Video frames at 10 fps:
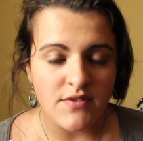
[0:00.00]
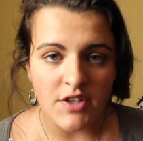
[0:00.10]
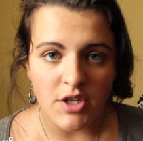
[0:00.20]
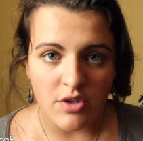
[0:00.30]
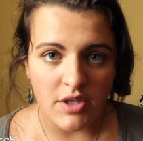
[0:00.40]
this
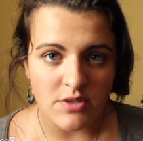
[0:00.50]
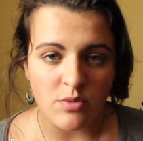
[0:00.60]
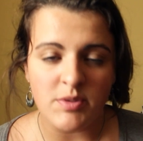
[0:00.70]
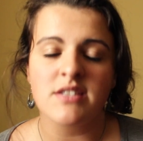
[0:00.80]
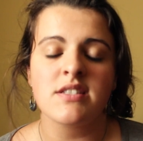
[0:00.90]
video you guys
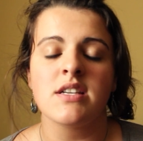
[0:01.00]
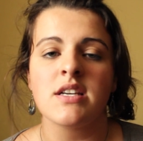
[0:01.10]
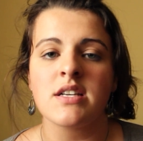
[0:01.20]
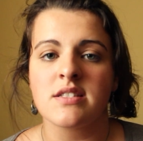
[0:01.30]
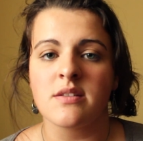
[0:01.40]
will be
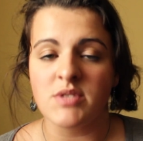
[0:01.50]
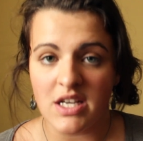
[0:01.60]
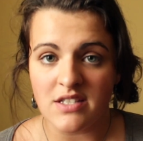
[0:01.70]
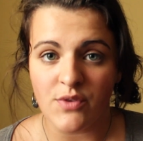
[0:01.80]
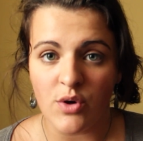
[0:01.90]
seeing some
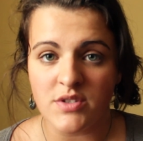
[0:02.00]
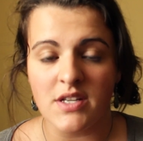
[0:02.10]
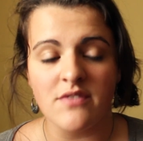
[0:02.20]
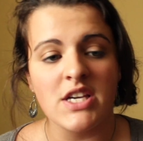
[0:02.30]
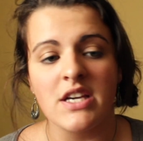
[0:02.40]
test photos
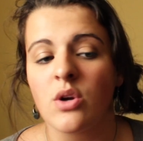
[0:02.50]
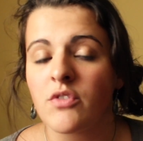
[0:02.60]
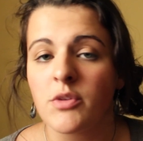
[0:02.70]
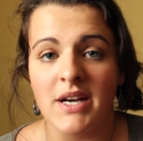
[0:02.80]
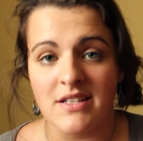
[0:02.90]
that I've taken
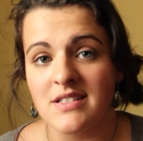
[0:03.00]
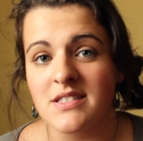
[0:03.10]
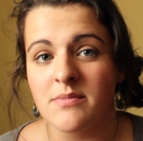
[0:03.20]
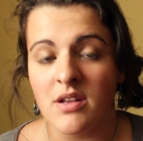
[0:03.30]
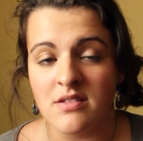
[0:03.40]
over the past
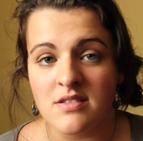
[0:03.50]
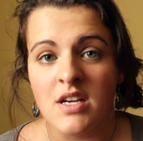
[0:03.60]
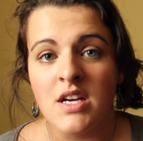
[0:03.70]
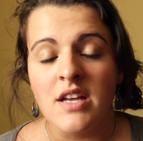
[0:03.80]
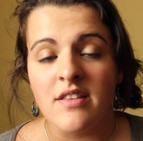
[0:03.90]
6 months
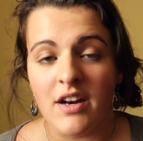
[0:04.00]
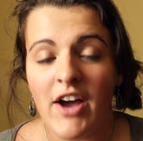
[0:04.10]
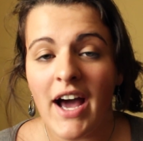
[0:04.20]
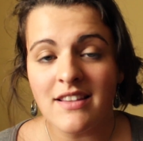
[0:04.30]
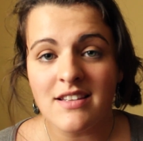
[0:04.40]
that
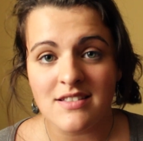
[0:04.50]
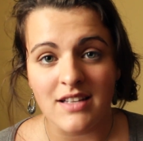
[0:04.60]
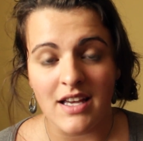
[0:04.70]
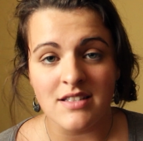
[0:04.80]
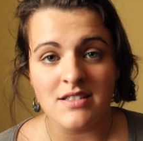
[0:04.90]
I've had this
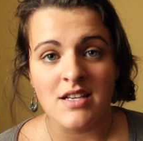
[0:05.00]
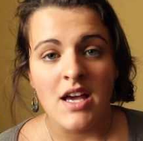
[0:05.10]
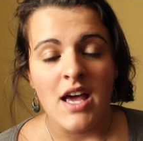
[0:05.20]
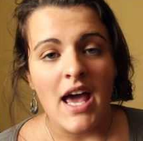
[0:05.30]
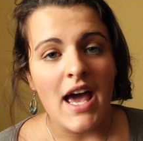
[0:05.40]
lens,
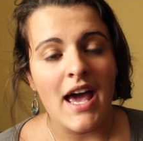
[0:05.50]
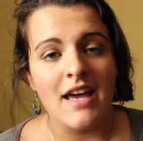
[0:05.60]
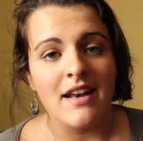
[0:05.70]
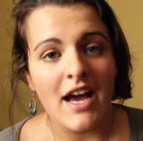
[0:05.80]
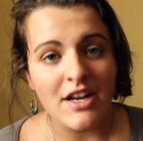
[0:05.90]

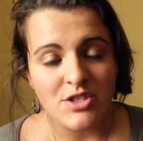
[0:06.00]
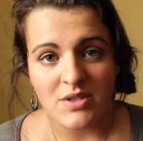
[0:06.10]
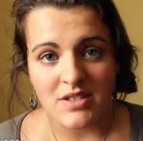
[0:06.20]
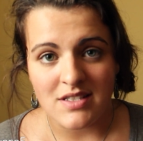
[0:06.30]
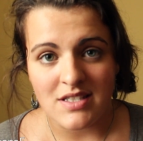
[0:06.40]
and as you can